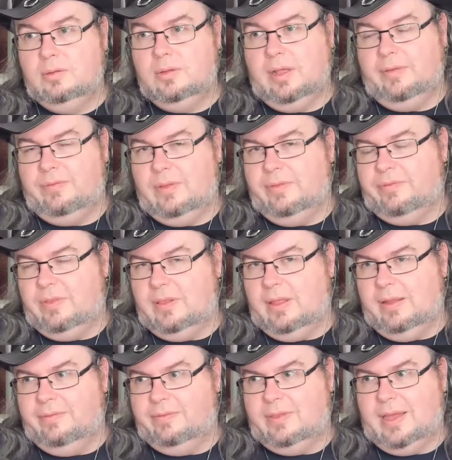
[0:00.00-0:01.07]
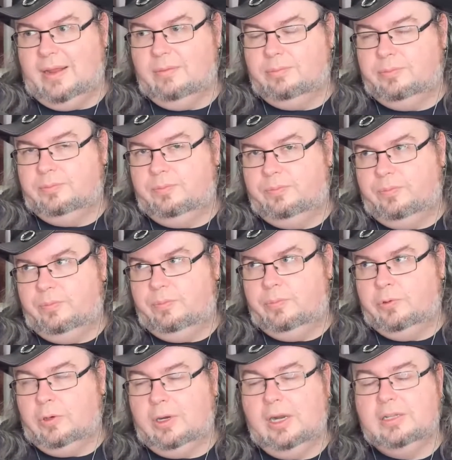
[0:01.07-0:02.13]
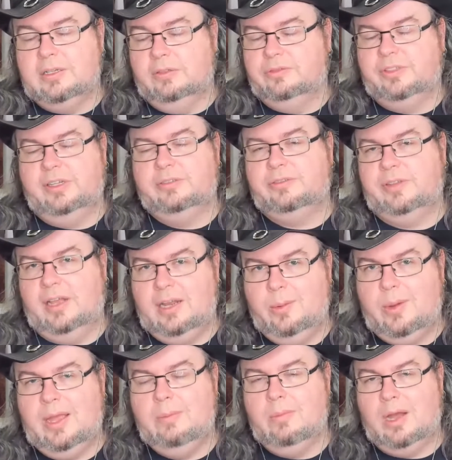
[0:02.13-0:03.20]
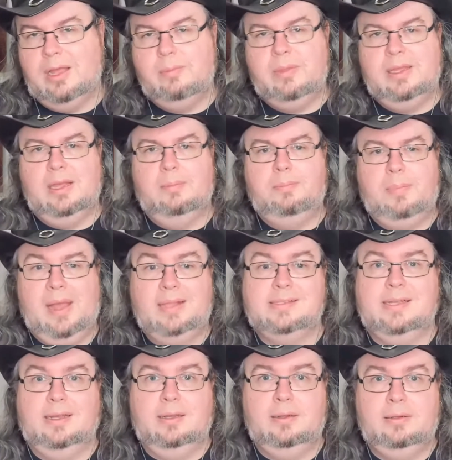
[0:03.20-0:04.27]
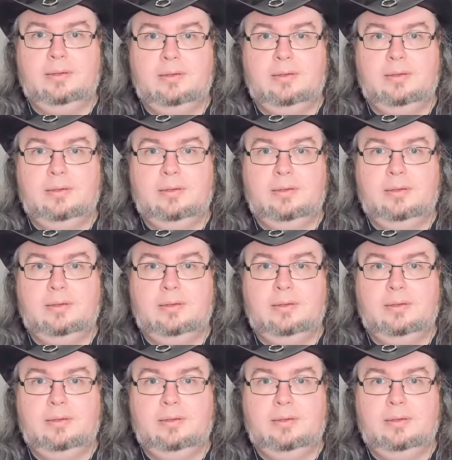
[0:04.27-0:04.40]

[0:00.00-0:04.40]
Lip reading: if that product exists anyway, might be a better